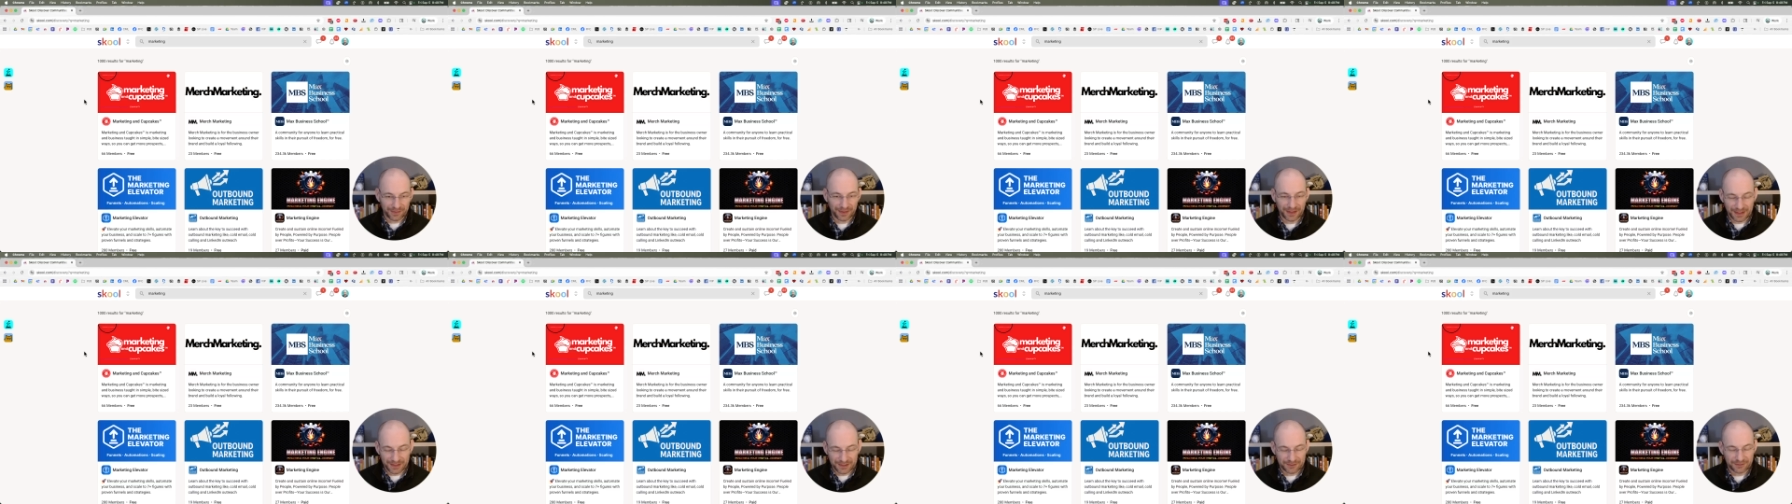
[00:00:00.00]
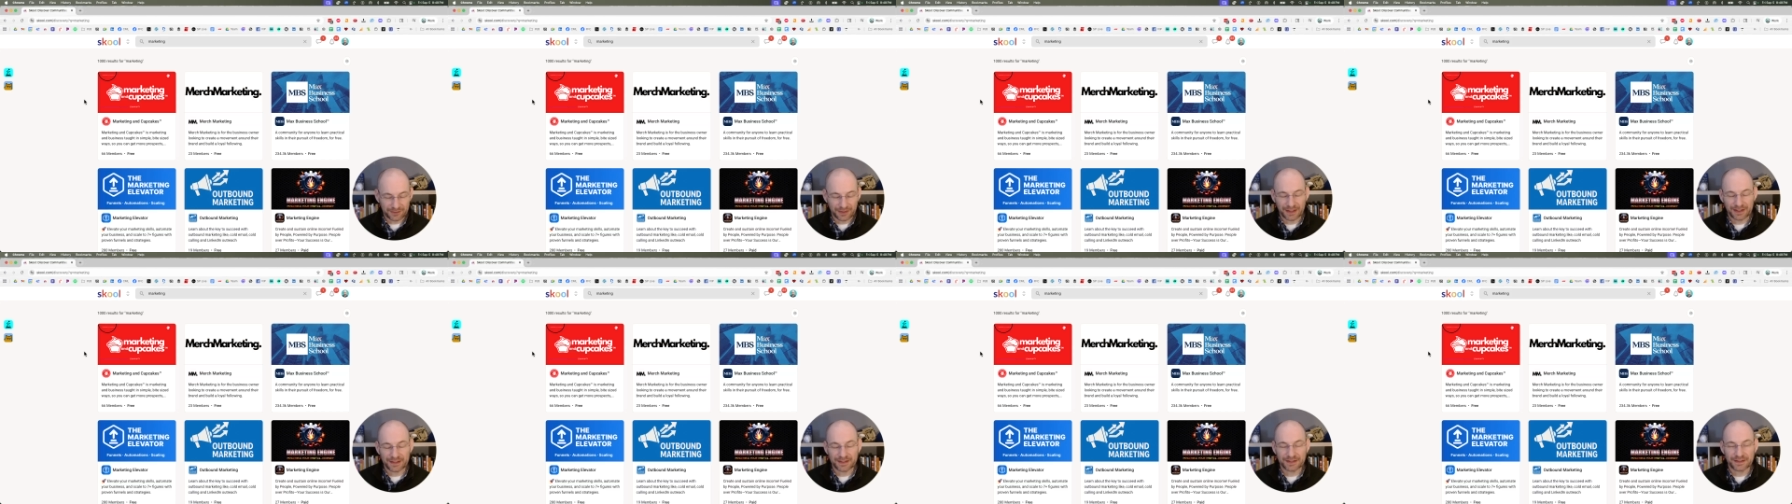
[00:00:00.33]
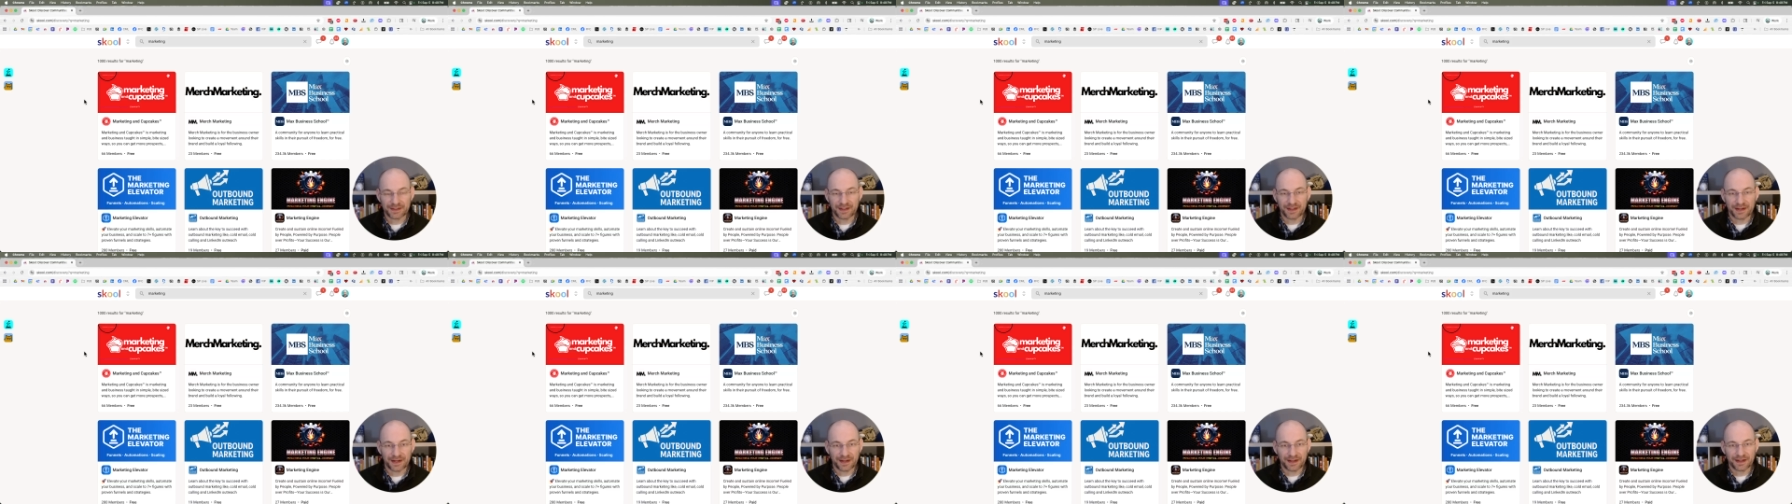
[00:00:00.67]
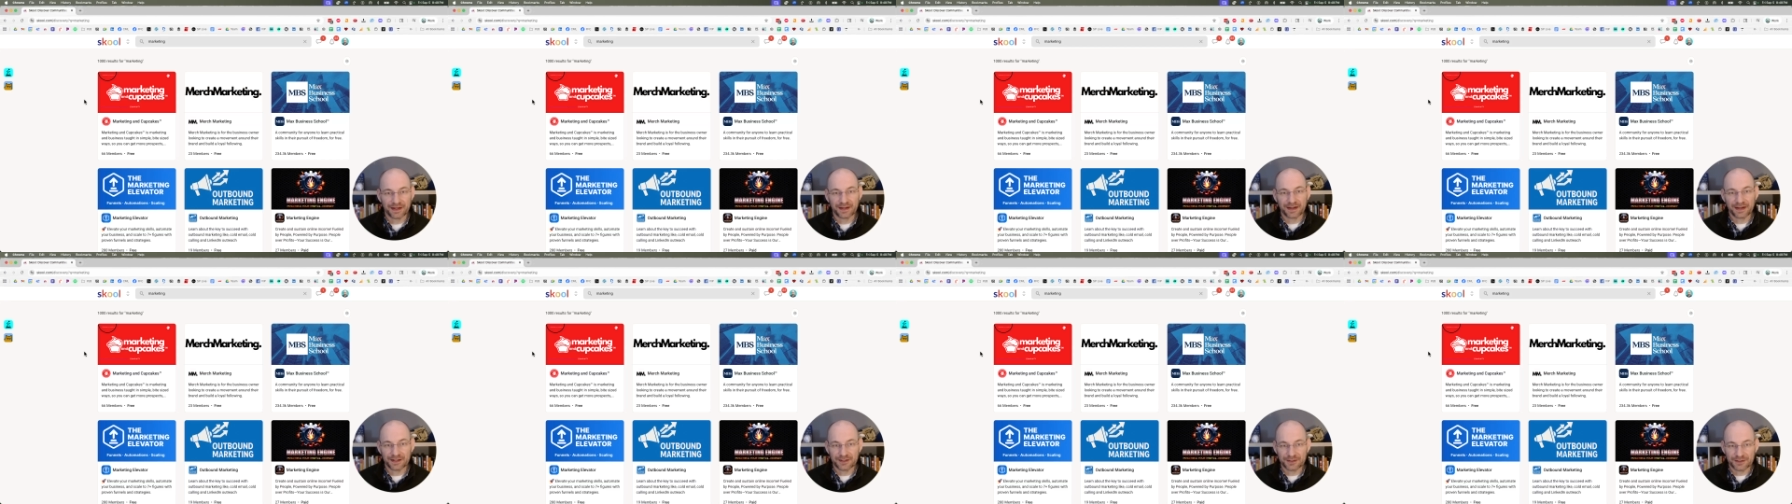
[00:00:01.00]
that strategy that
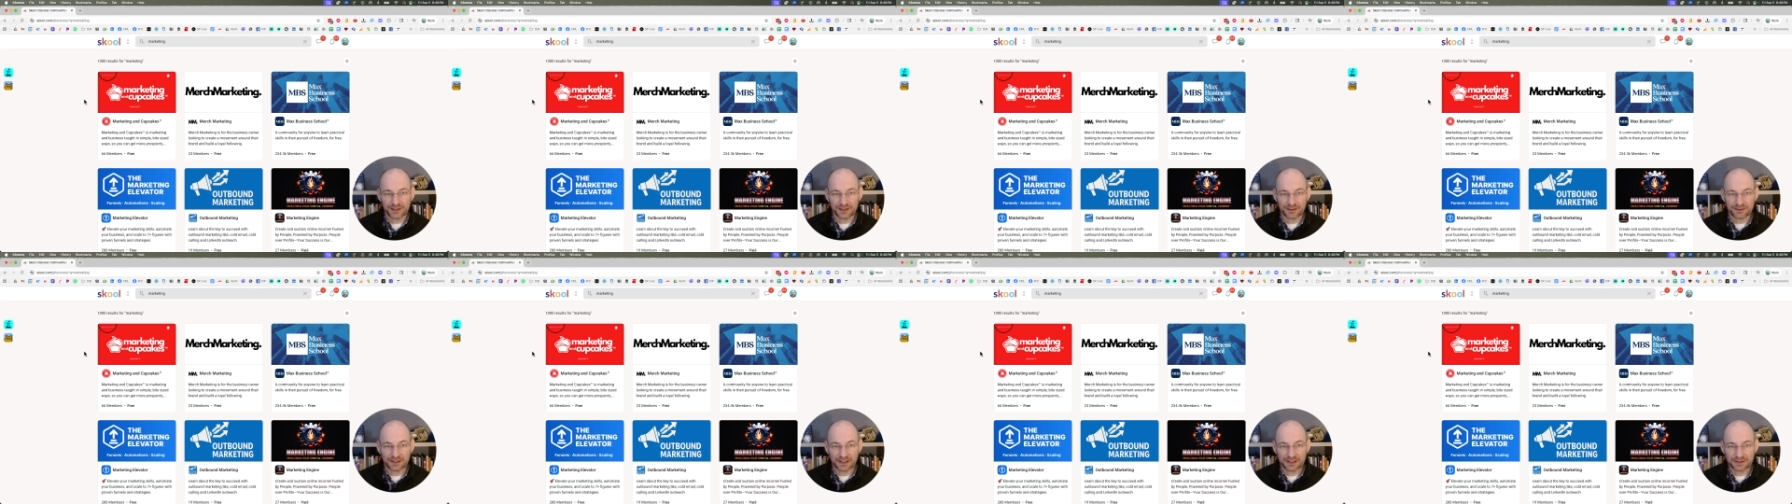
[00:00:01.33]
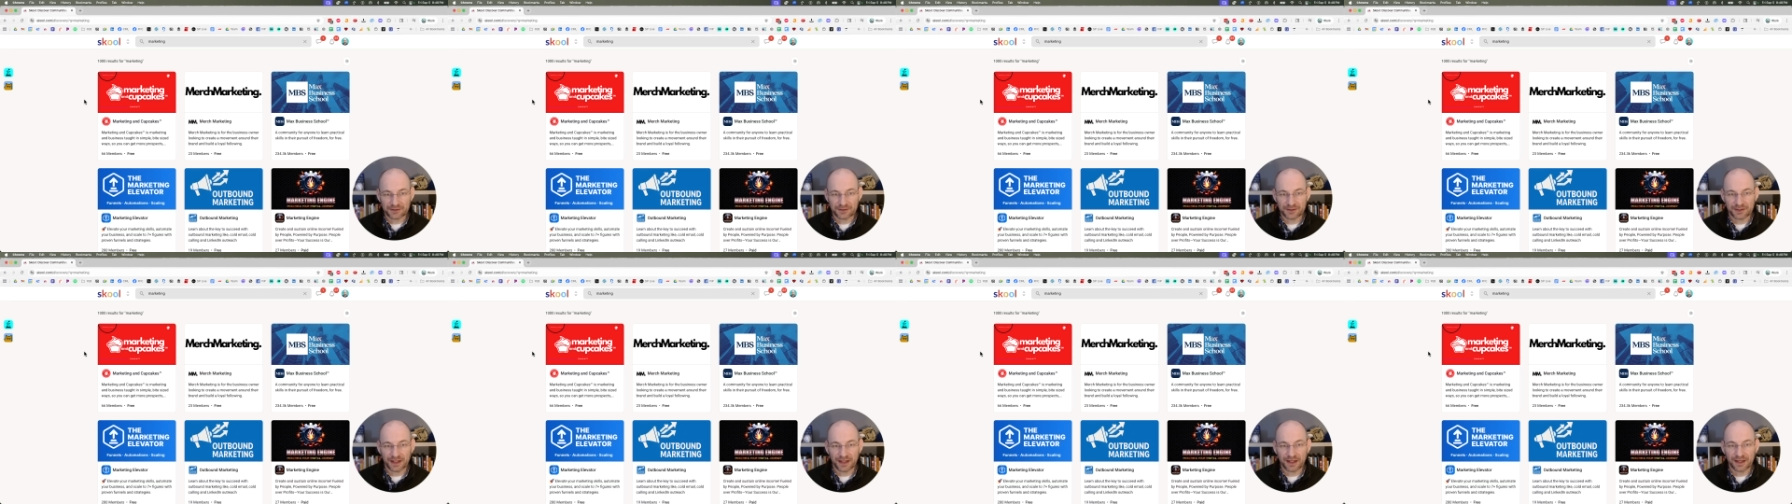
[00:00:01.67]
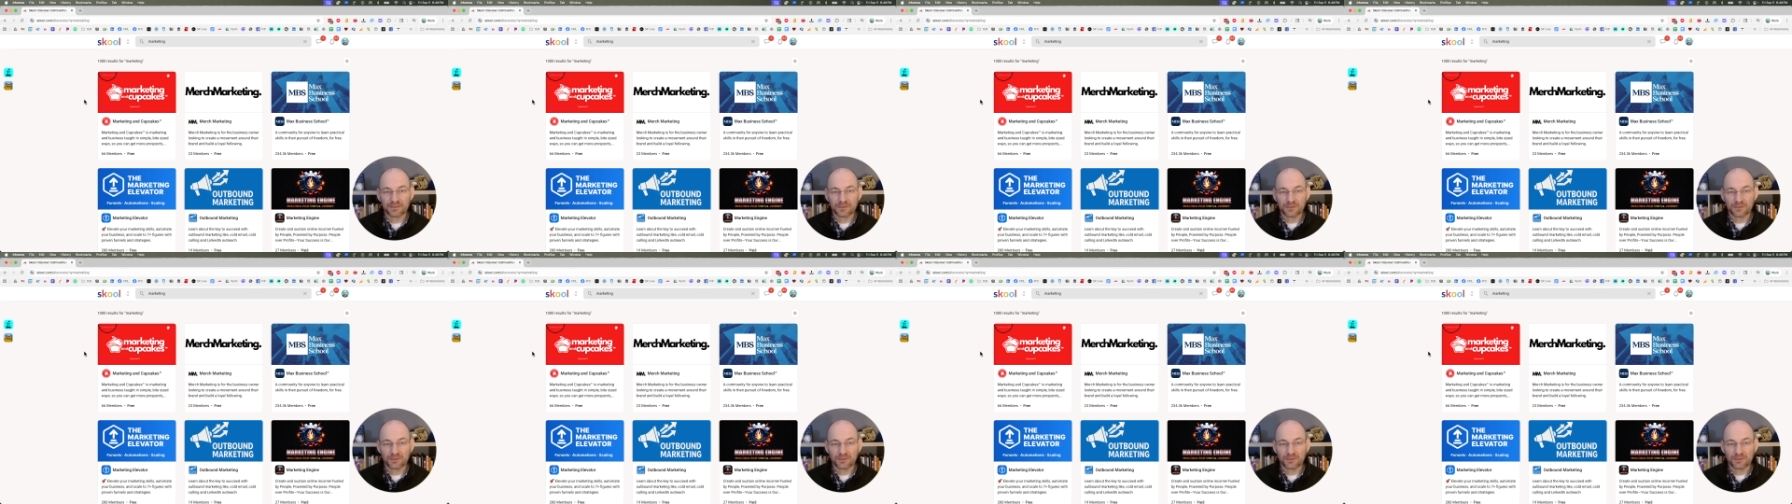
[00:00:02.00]
I shared yesterday,